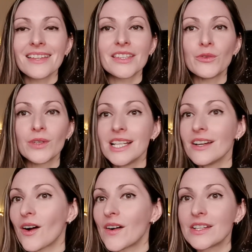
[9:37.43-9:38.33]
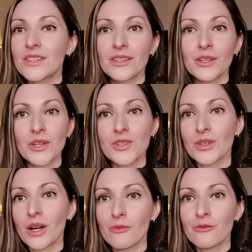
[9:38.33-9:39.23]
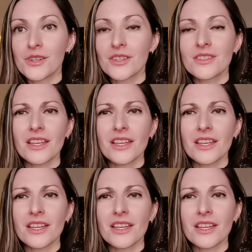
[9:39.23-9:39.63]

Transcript: they really are into their creature comforts.